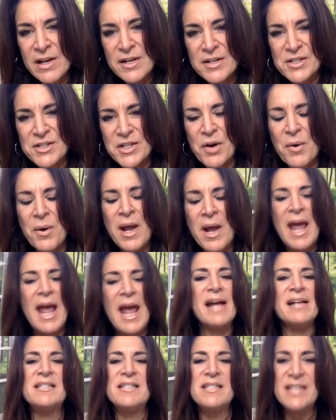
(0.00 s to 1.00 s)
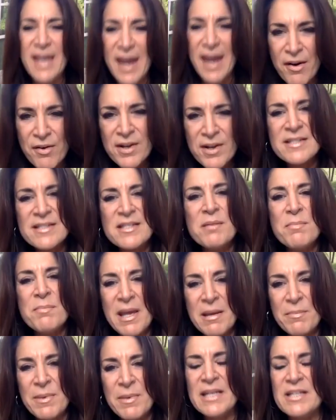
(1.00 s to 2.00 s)
So as scary as it
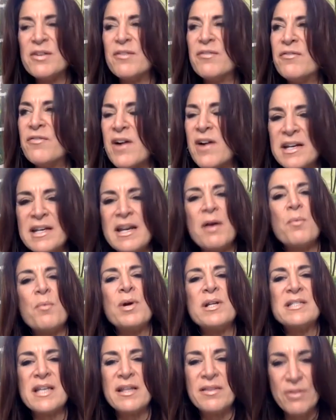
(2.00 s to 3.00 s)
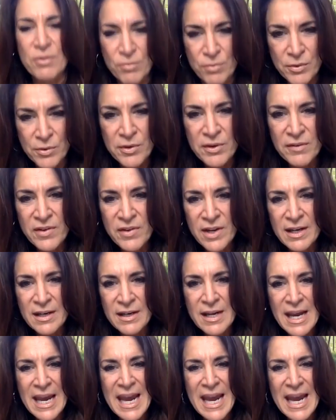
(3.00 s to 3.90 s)
may be to find out what's at the root of it,